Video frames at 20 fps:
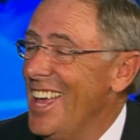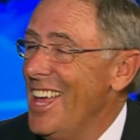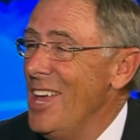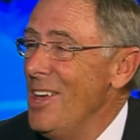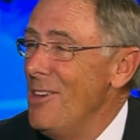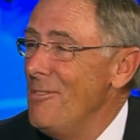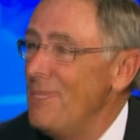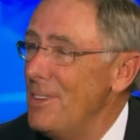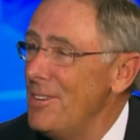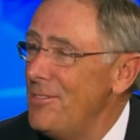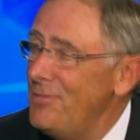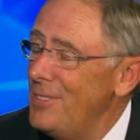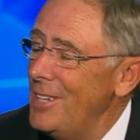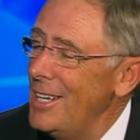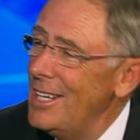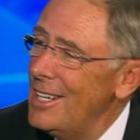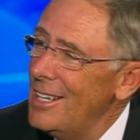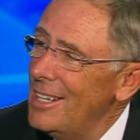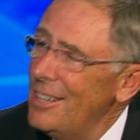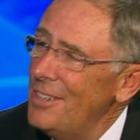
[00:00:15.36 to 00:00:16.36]

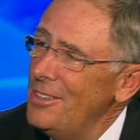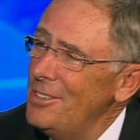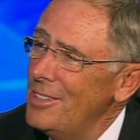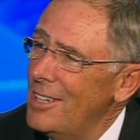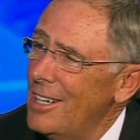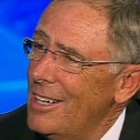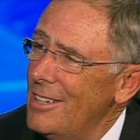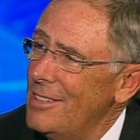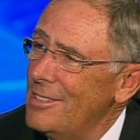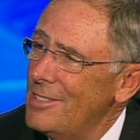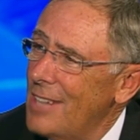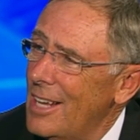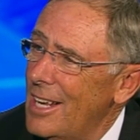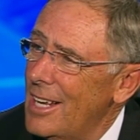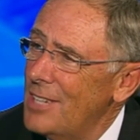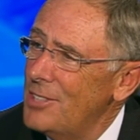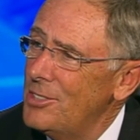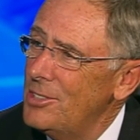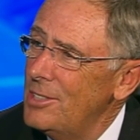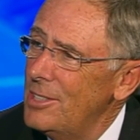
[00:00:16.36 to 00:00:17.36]
1,500 yards
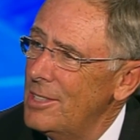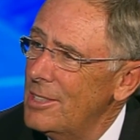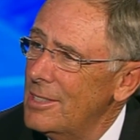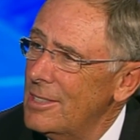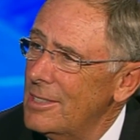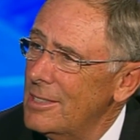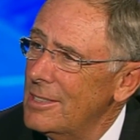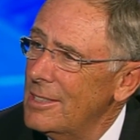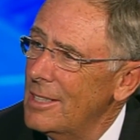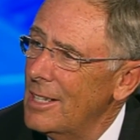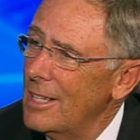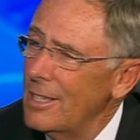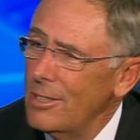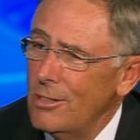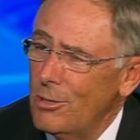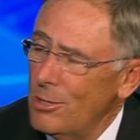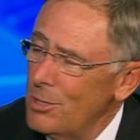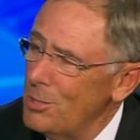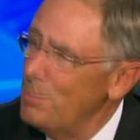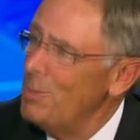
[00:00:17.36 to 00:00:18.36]
last year. Of
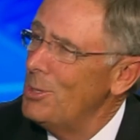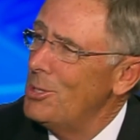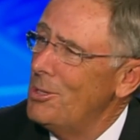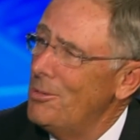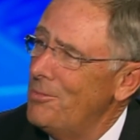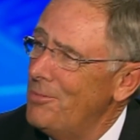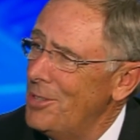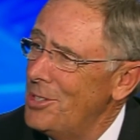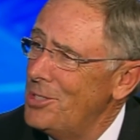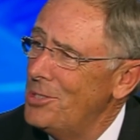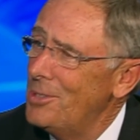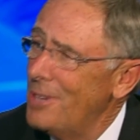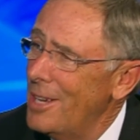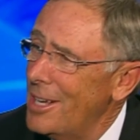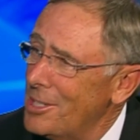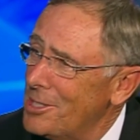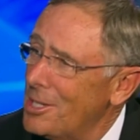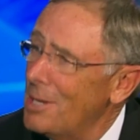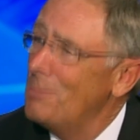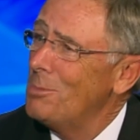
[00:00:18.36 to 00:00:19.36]
course, Mr. Fisher had
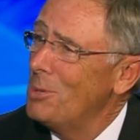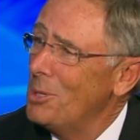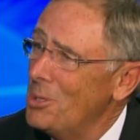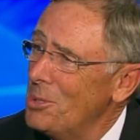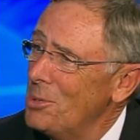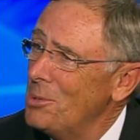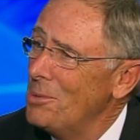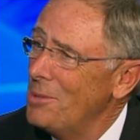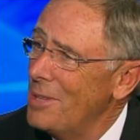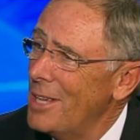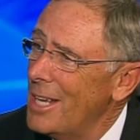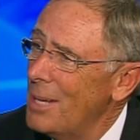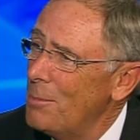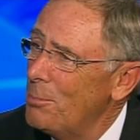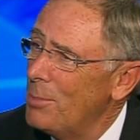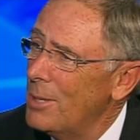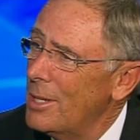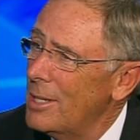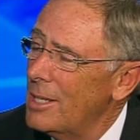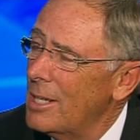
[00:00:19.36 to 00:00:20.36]
something to do with that,
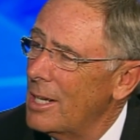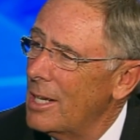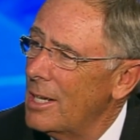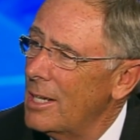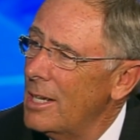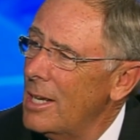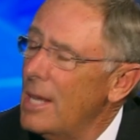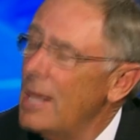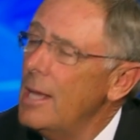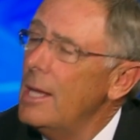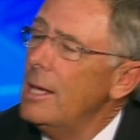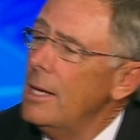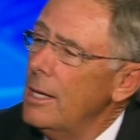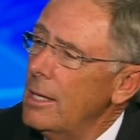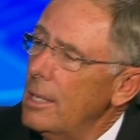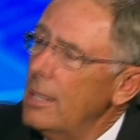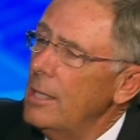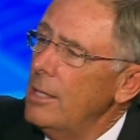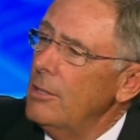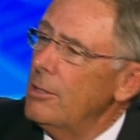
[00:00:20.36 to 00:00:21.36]
but
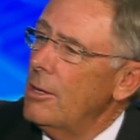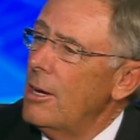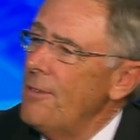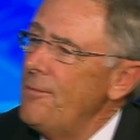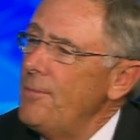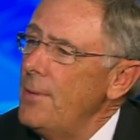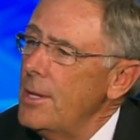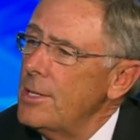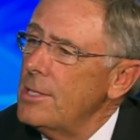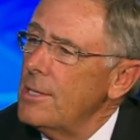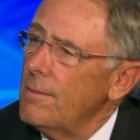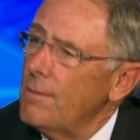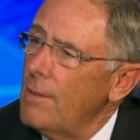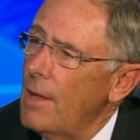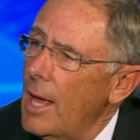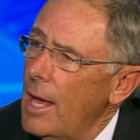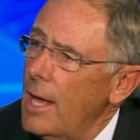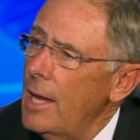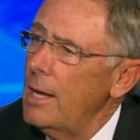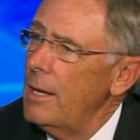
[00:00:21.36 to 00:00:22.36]
your offensive
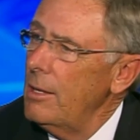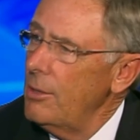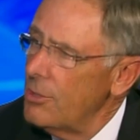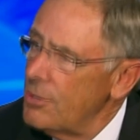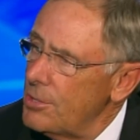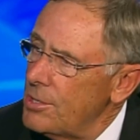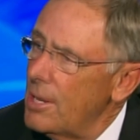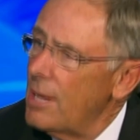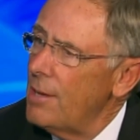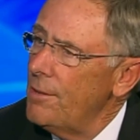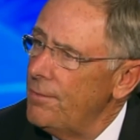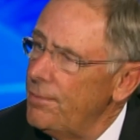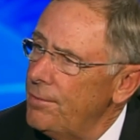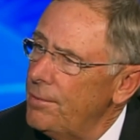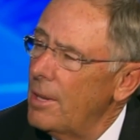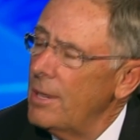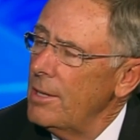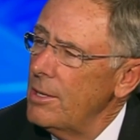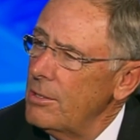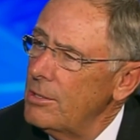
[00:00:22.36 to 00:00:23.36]
line, yourself, how are
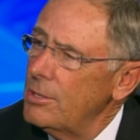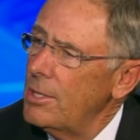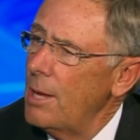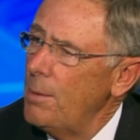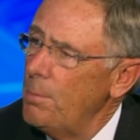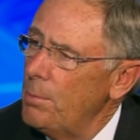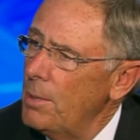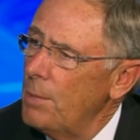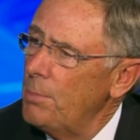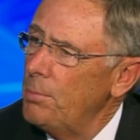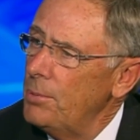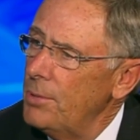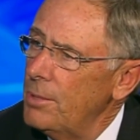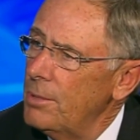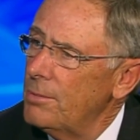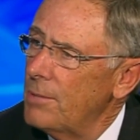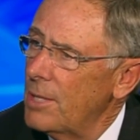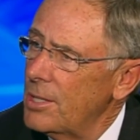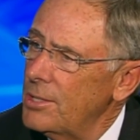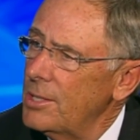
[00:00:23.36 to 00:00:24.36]
you shaping up with your
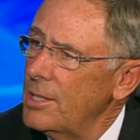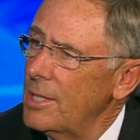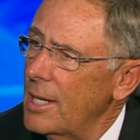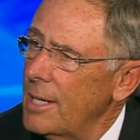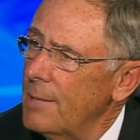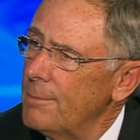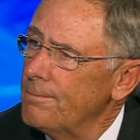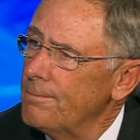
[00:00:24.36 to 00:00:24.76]
rushing game?